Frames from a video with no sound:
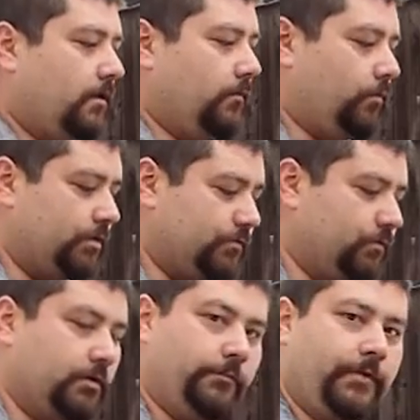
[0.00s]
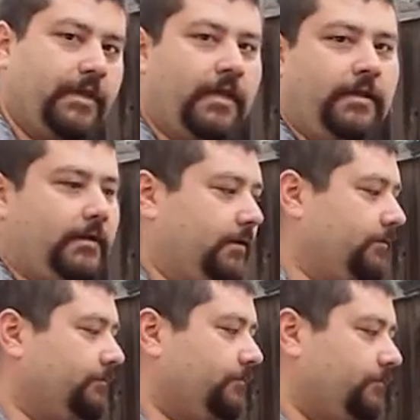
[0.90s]
which will be
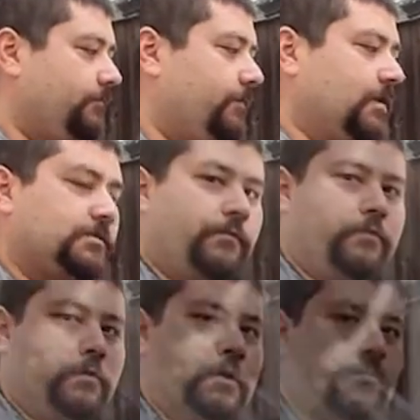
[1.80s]
a vessel for our